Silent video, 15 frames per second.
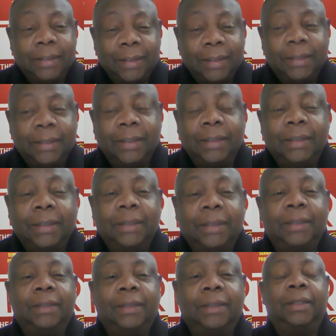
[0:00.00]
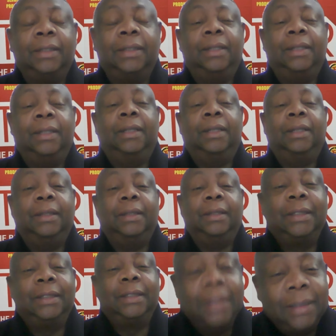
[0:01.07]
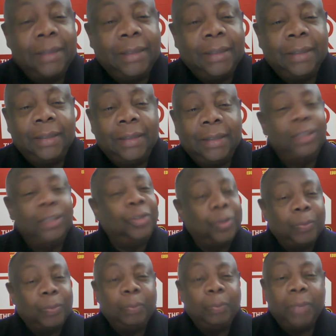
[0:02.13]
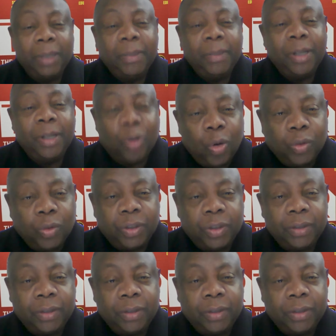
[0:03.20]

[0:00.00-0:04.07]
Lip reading: critics. This critic is not blaming the coach.